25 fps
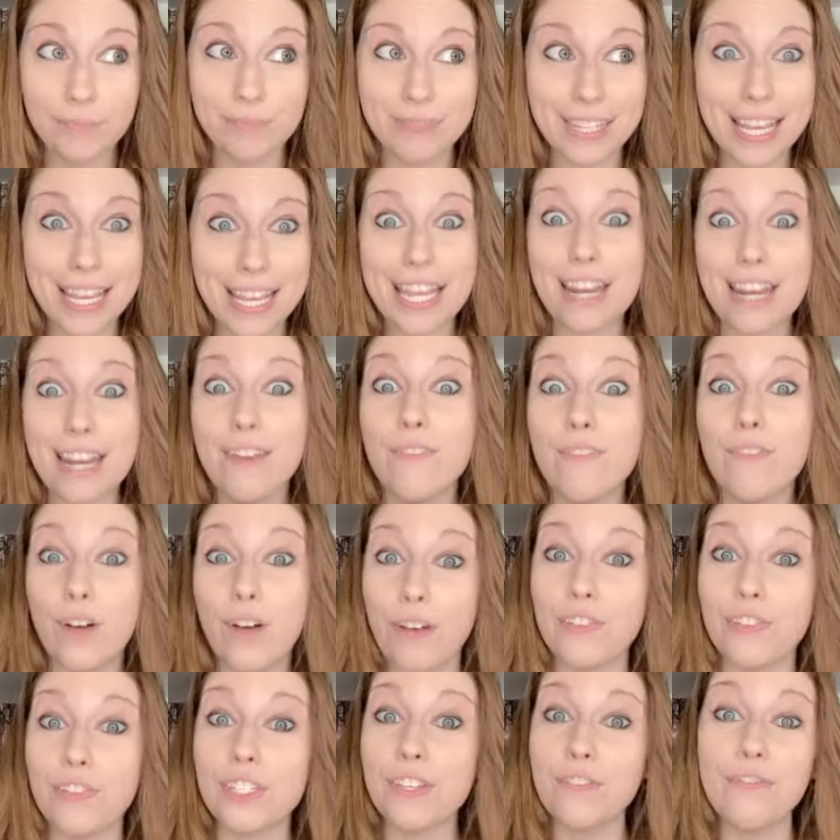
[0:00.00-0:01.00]
It
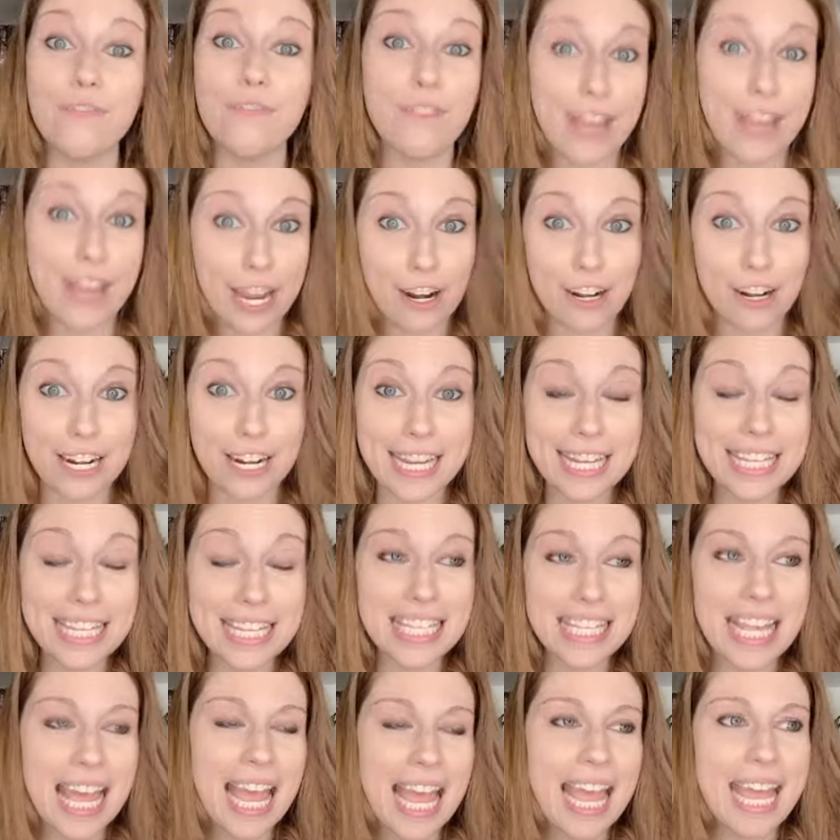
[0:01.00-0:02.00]
involves
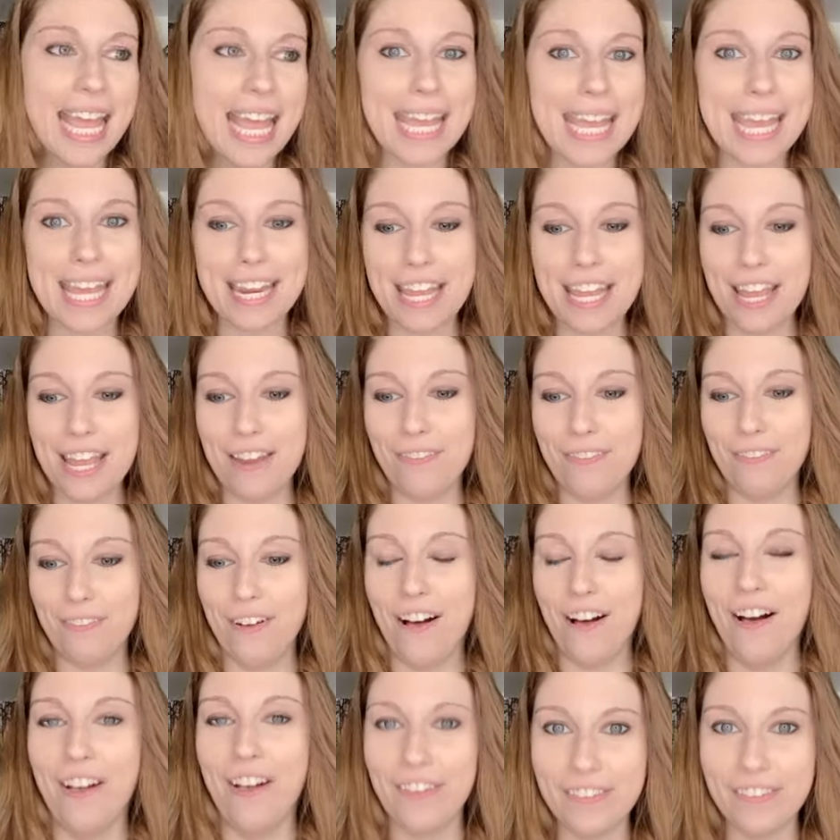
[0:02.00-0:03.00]
fairies. It
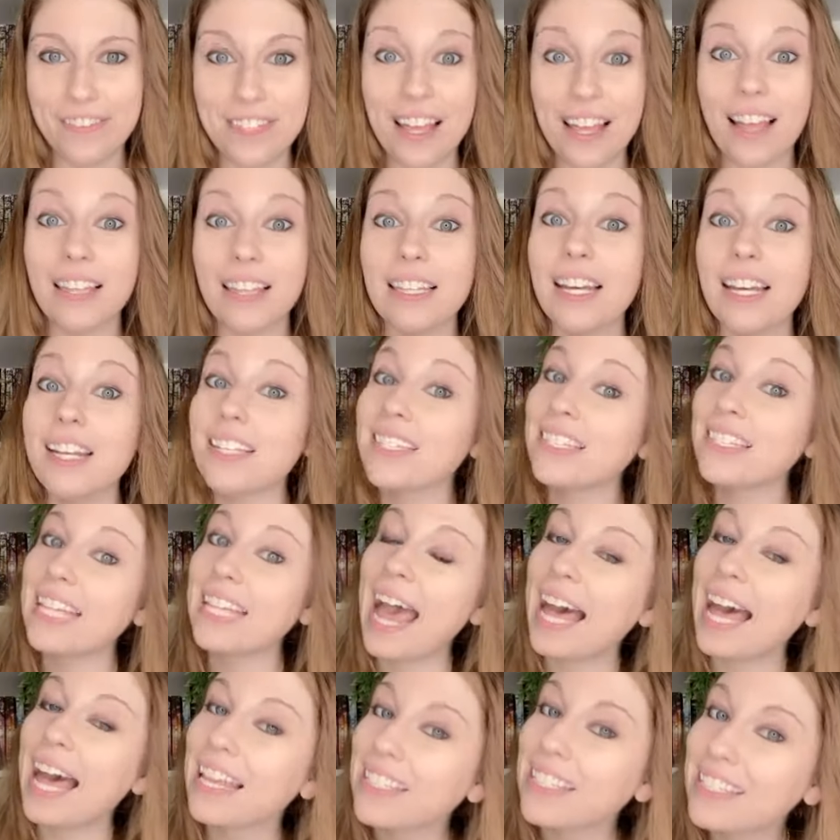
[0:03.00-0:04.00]
involves a lot of
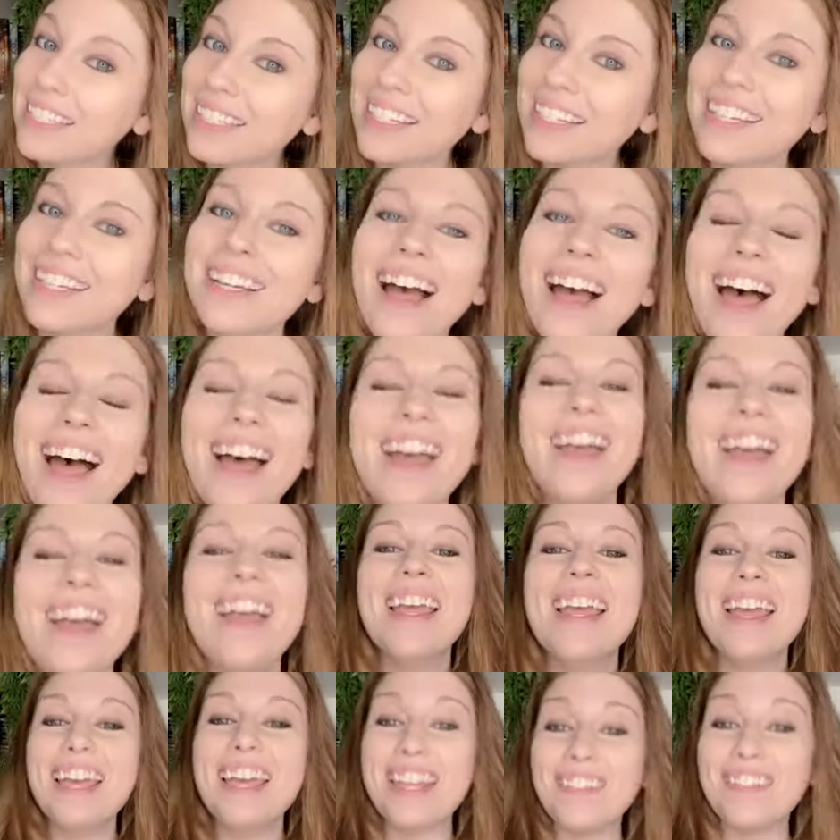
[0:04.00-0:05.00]
sass. It
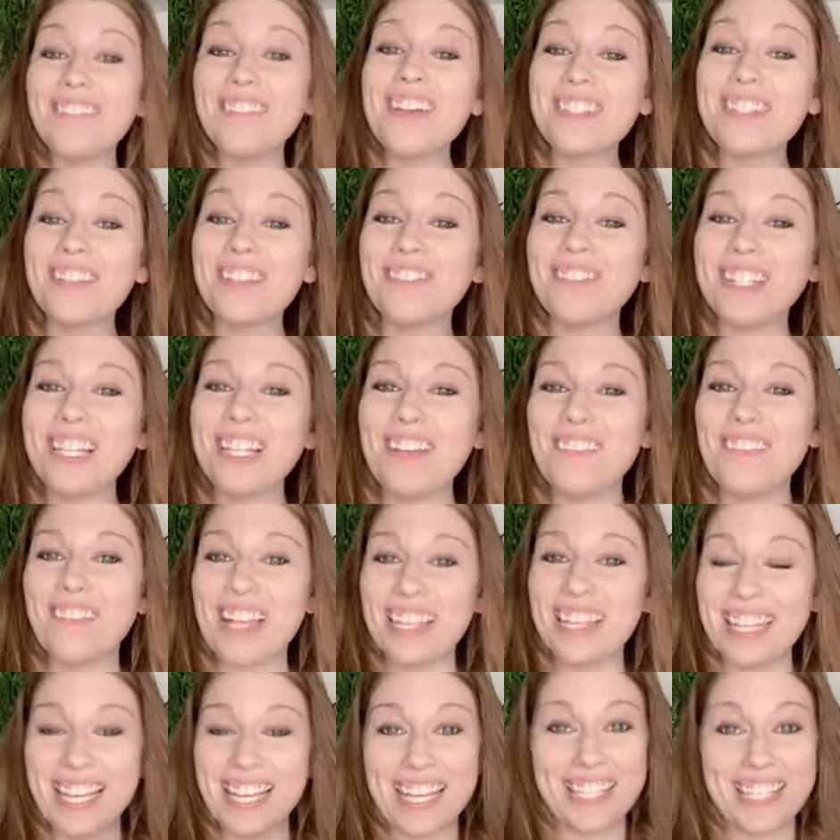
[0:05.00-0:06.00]
involves some really
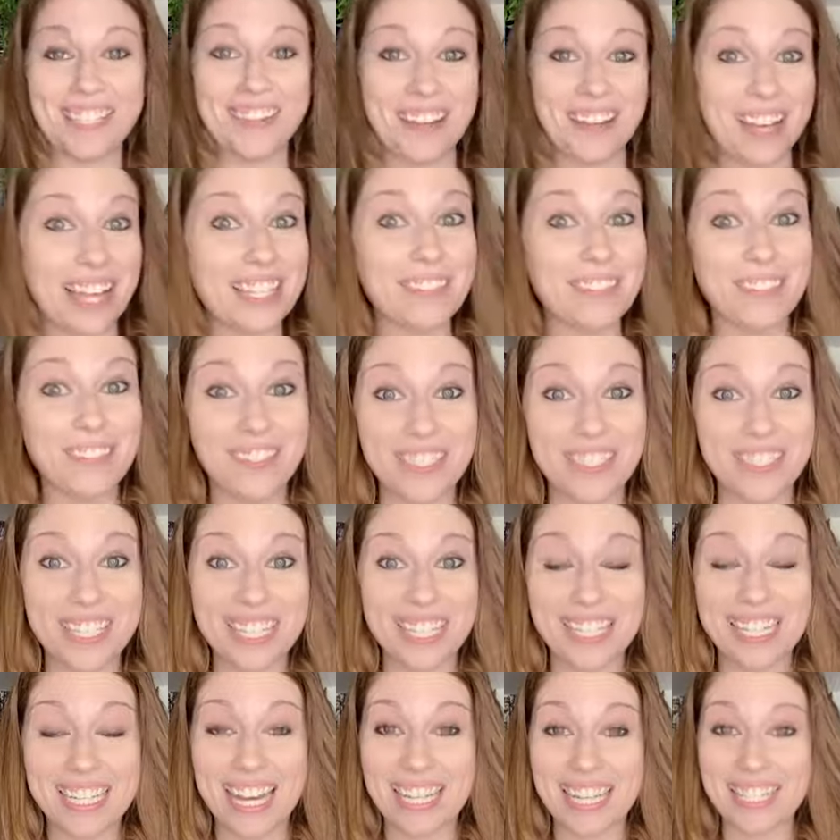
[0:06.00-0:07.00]
fun things. So I got some cool
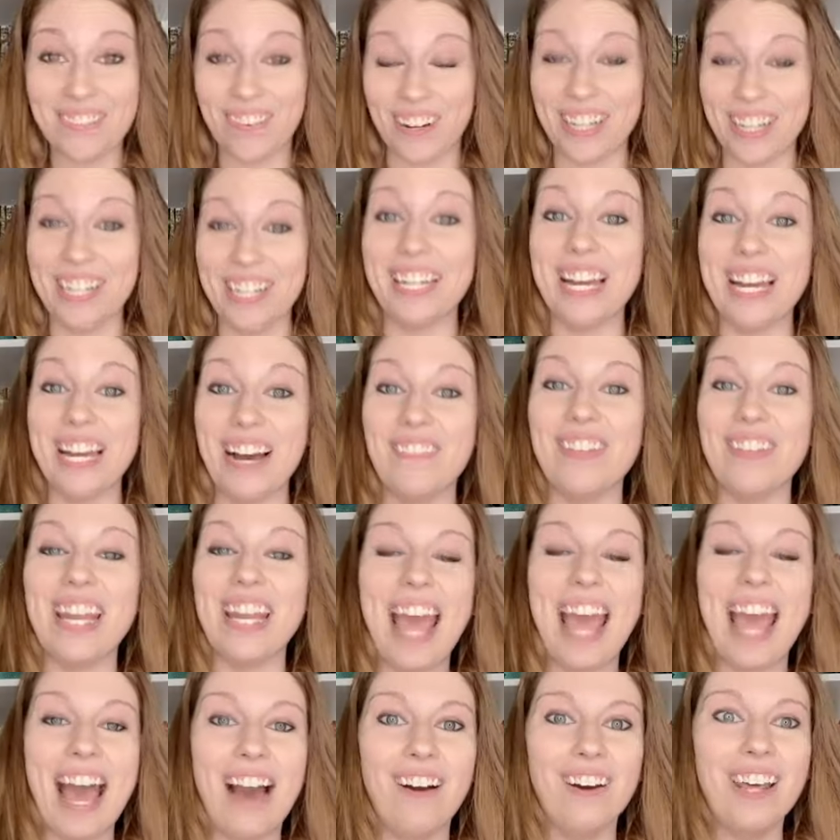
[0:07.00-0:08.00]
TikToks for you coming
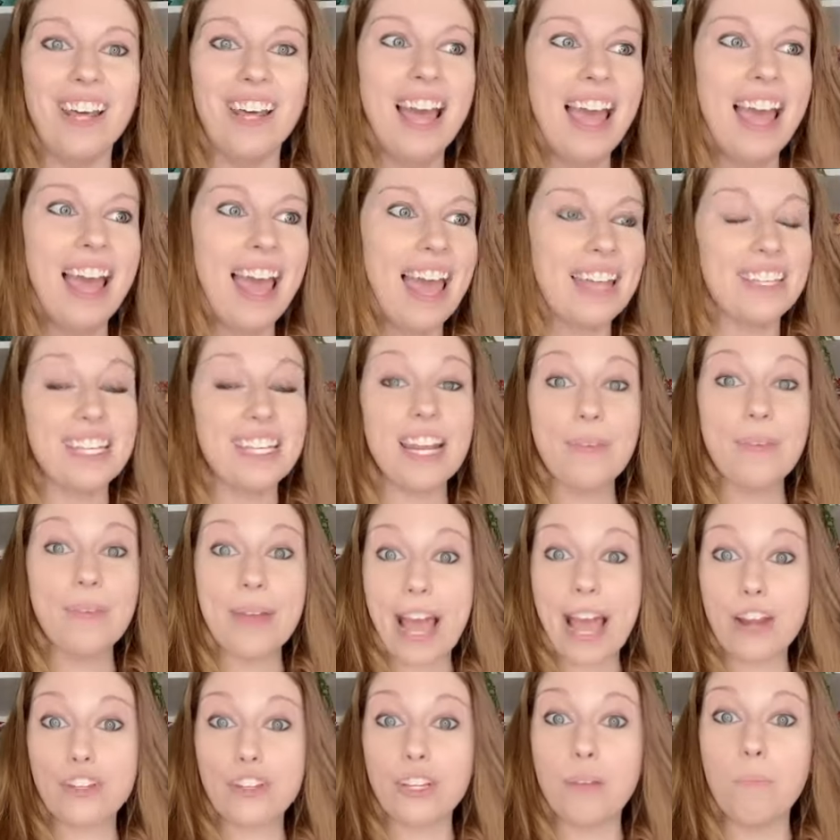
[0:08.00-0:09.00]
out. And today we
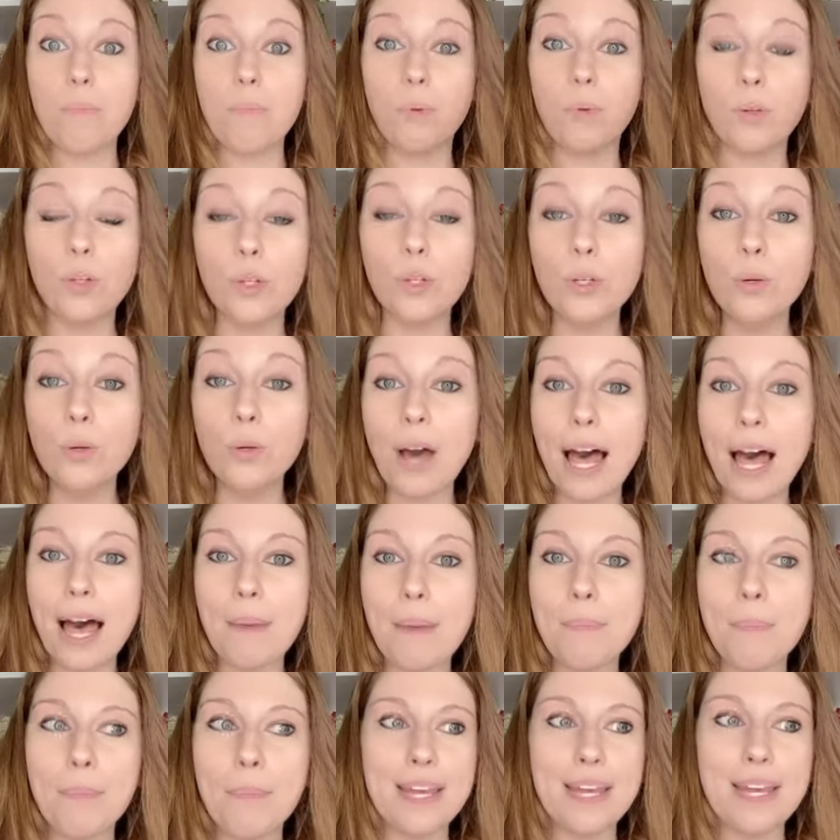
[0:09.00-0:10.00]
actually blew
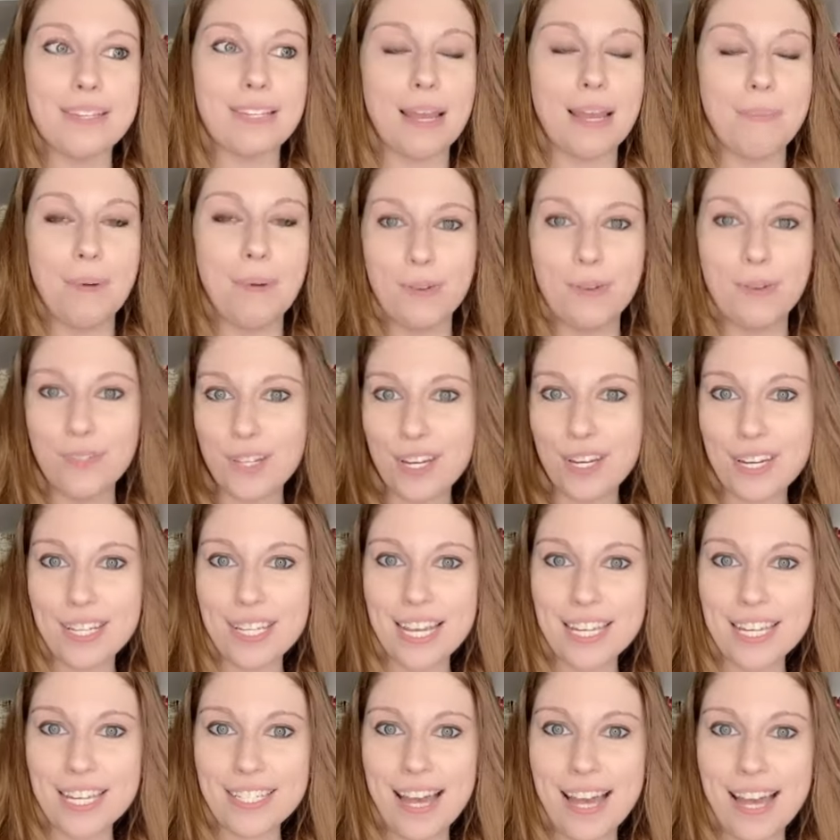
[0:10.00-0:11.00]
up because I posted a
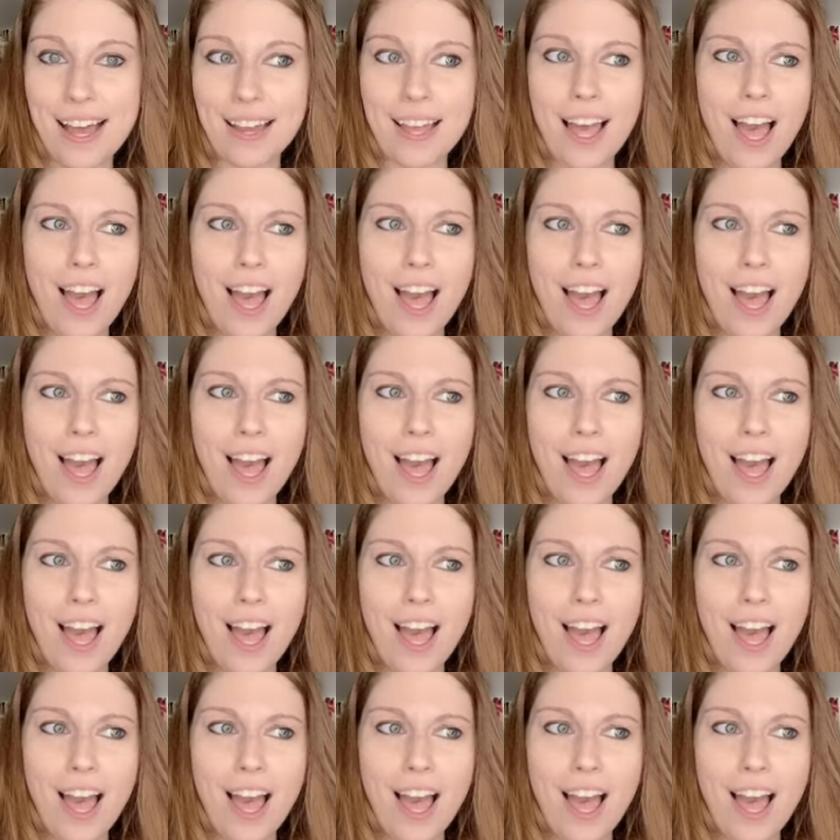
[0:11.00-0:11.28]
TikTok